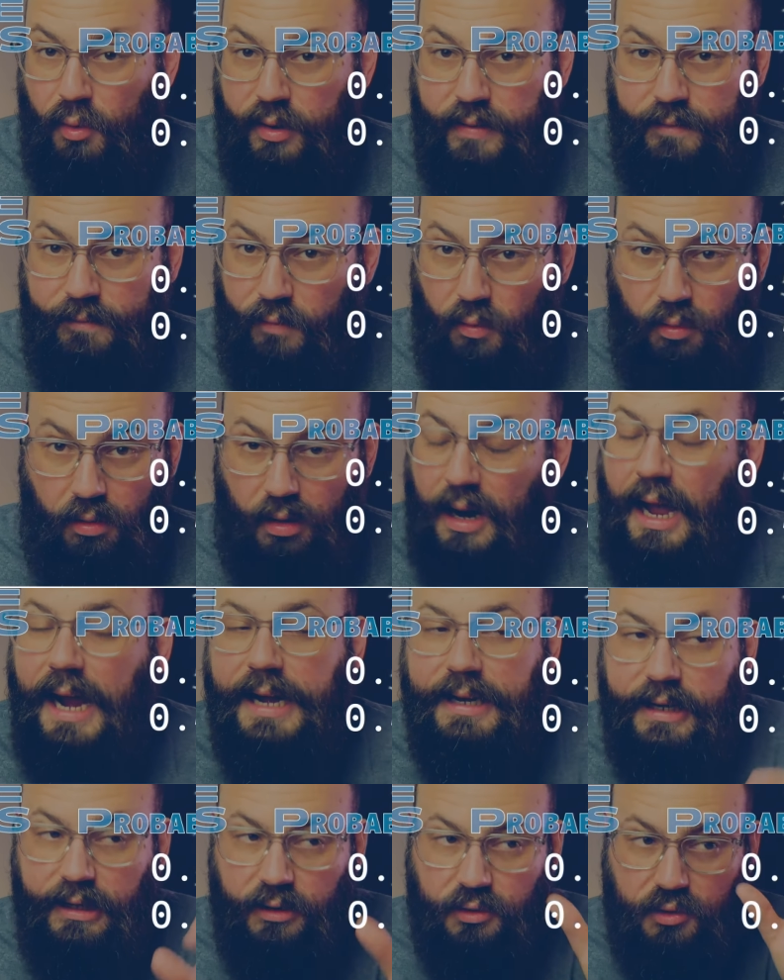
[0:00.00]
point four. I
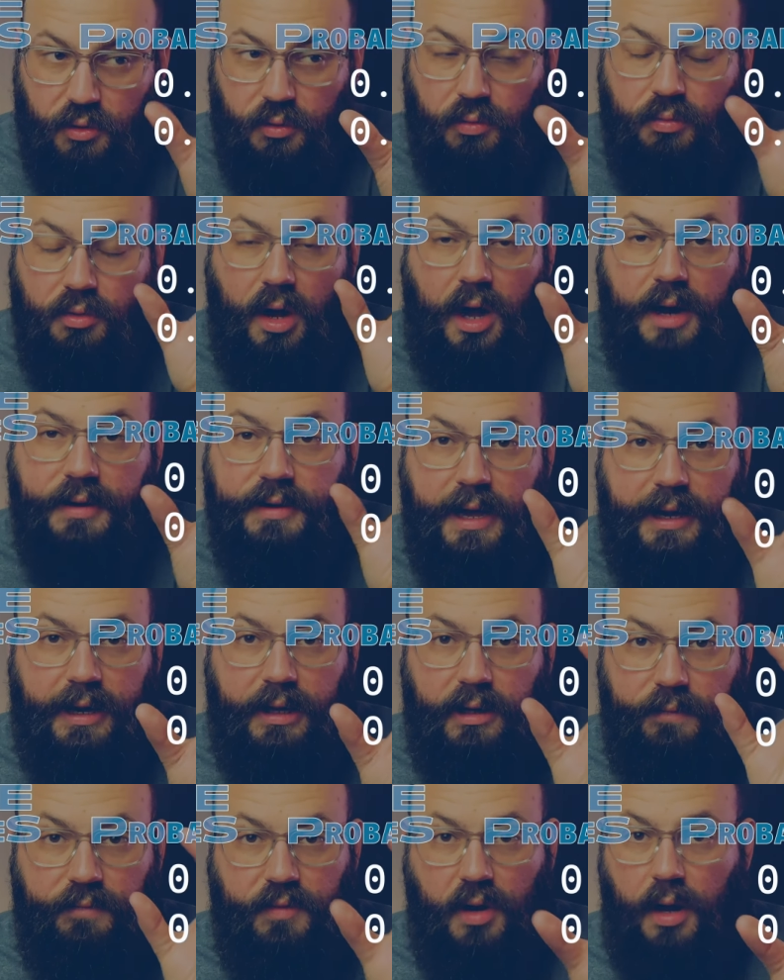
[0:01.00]
need two
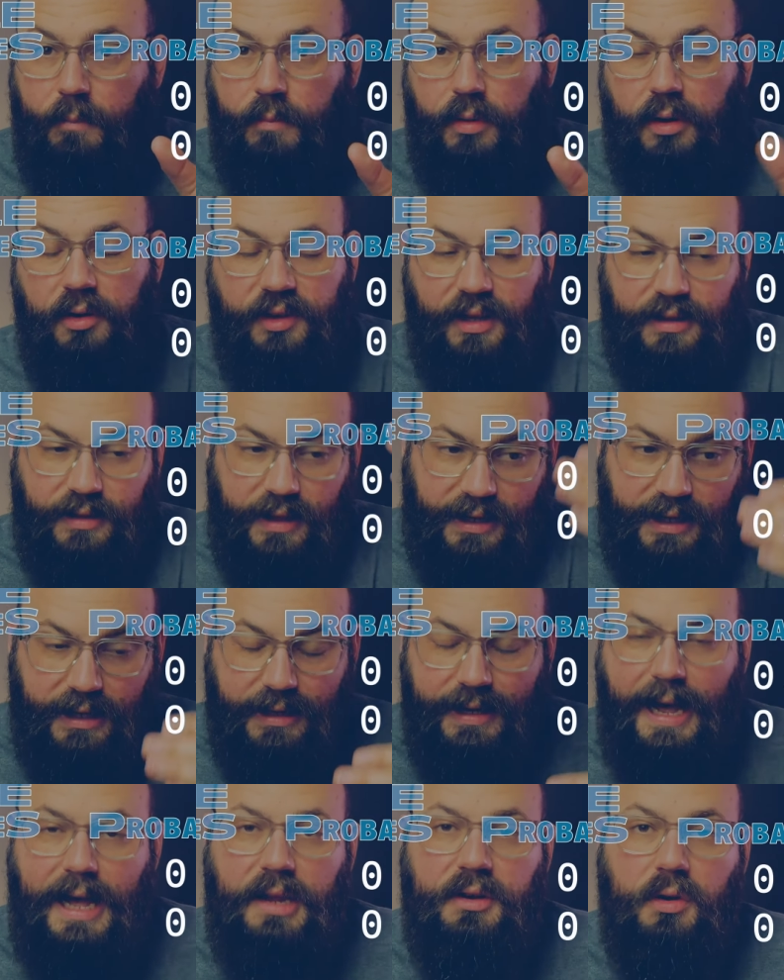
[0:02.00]
non-negative numbers and they need
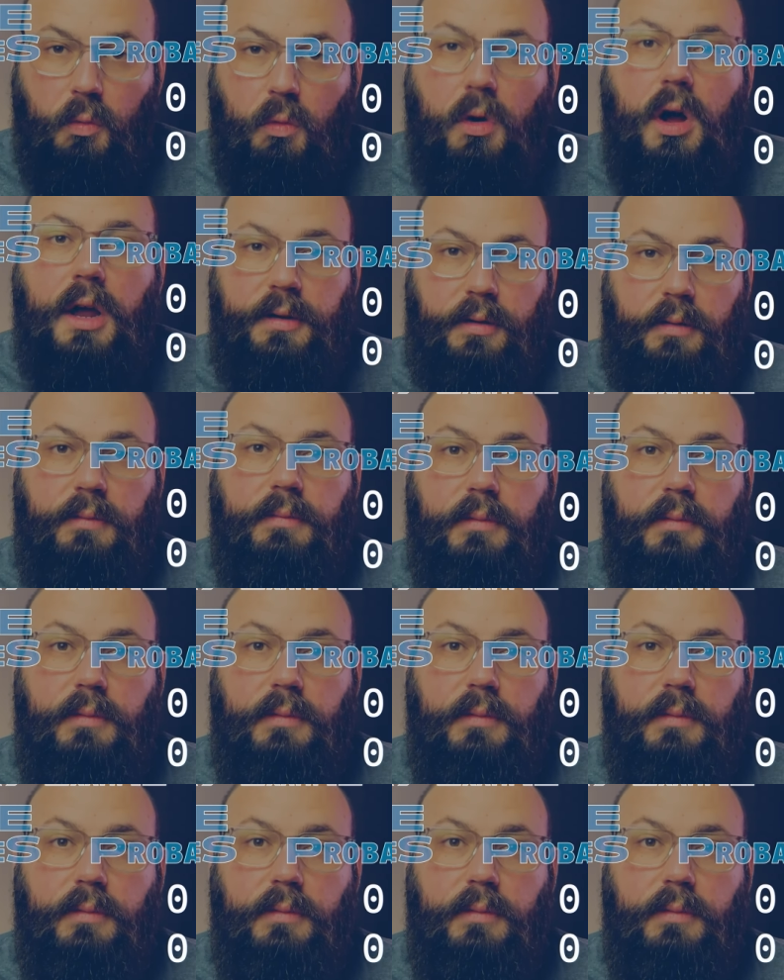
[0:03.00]
to add to one.